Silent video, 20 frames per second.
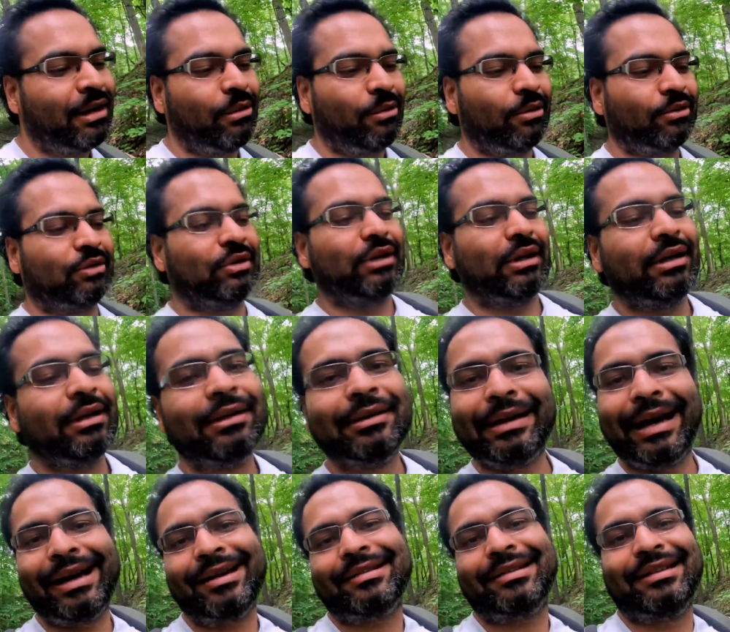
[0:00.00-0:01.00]
It was a
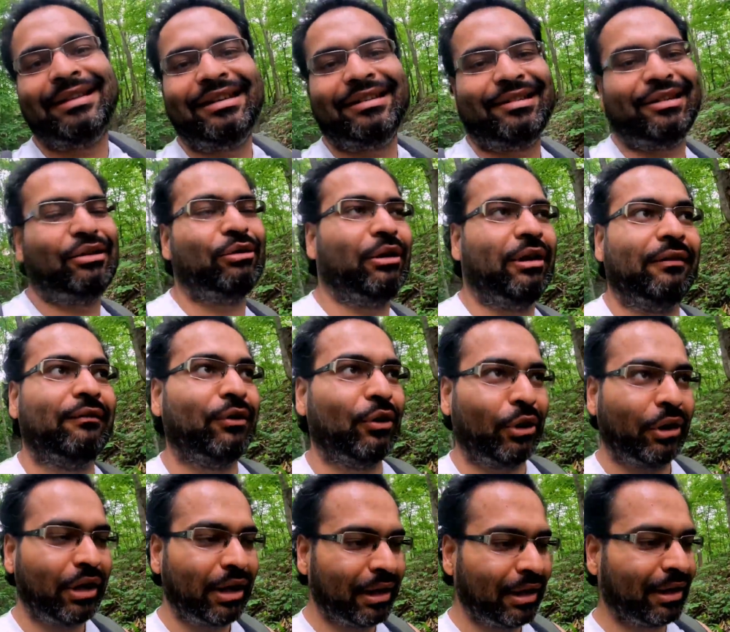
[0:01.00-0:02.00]
nice and easygoing
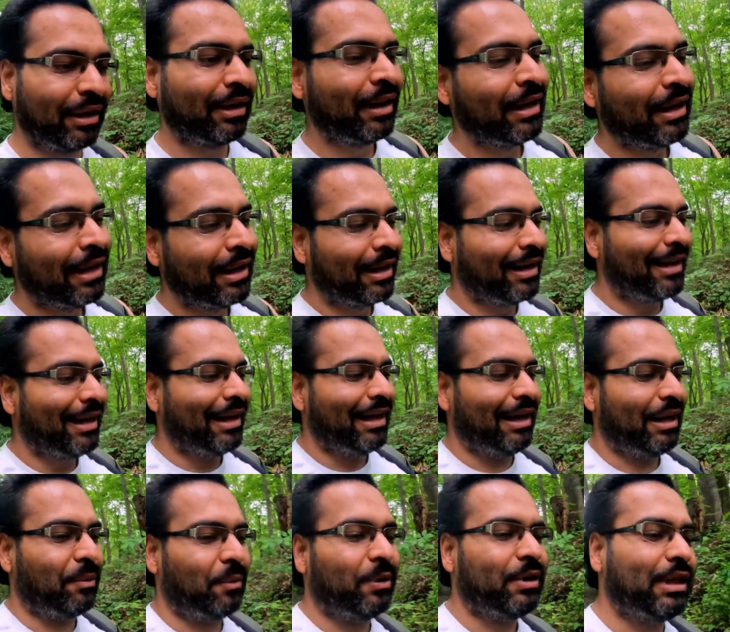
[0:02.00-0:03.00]
vlog.
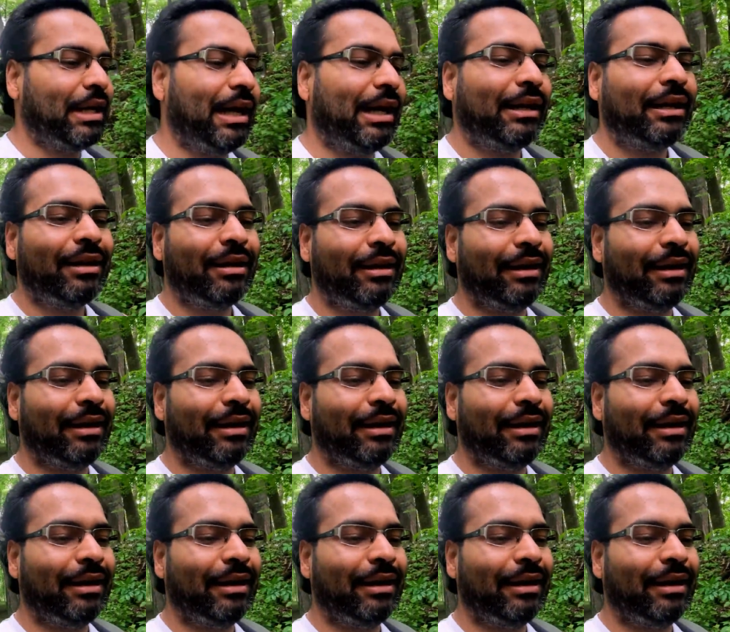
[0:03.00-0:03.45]
And with that,